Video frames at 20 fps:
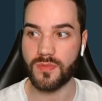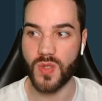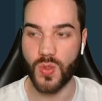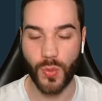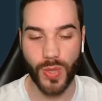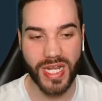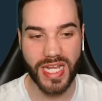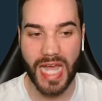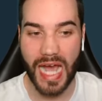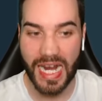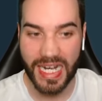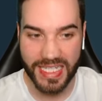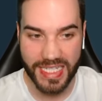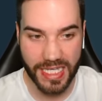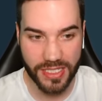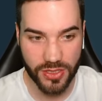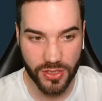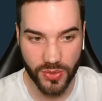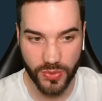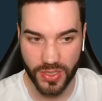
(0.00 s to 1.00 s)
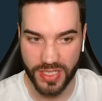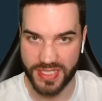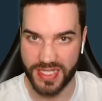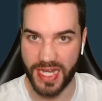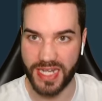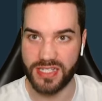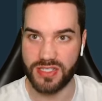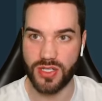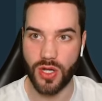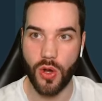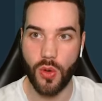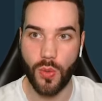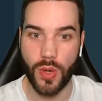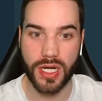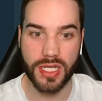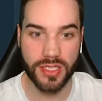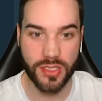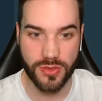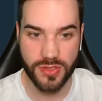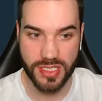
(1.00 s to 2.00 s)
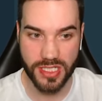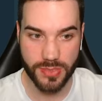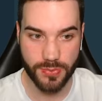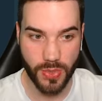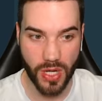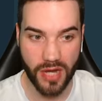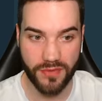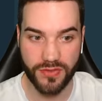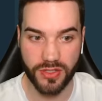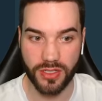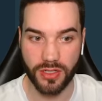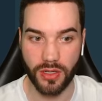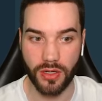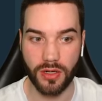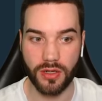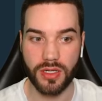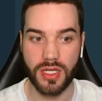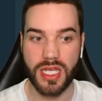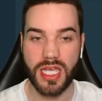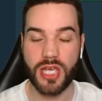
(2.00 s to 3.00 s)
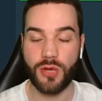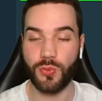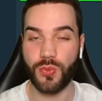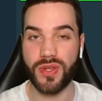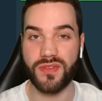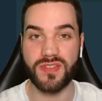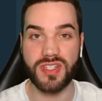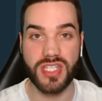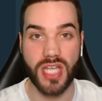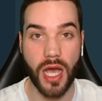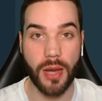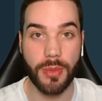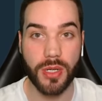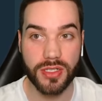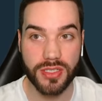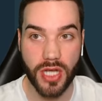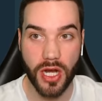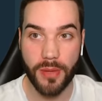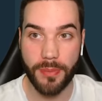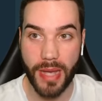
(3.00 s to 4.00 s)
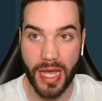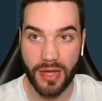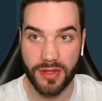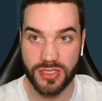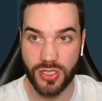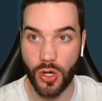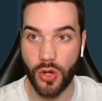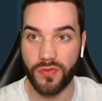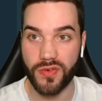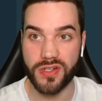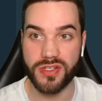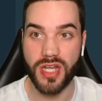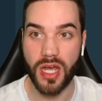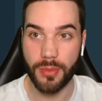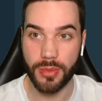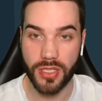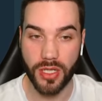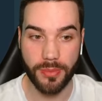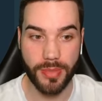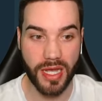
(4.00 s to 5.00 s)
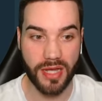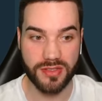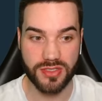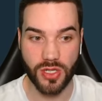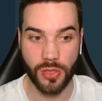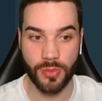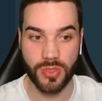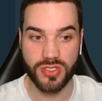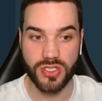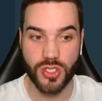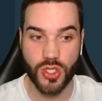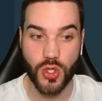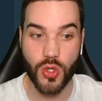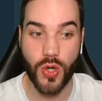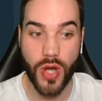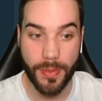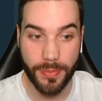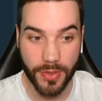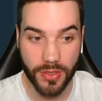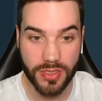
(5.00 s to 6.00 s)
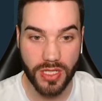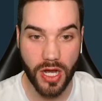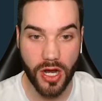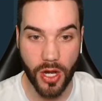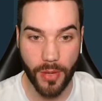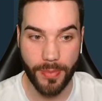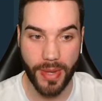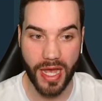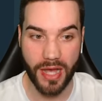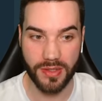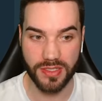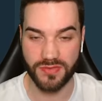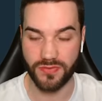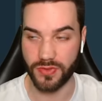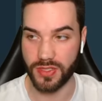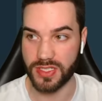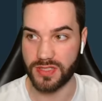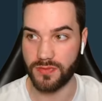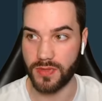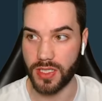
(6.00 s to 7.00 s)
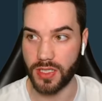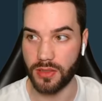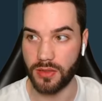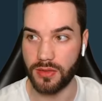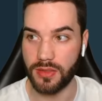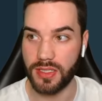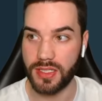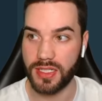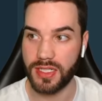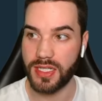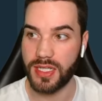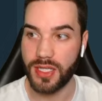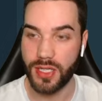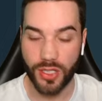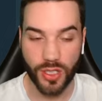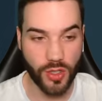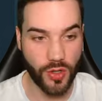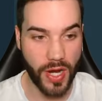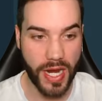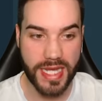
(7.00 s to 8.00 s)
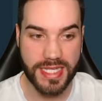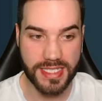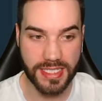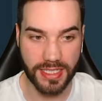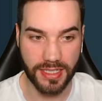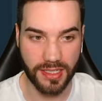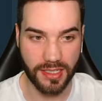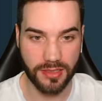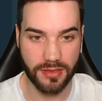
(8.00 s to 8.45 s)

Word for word: We got to get through this. I don't want to lose this profit at all. We've doubled our balance, over doubled our balance, almost tripled our balance for this video. Crazy.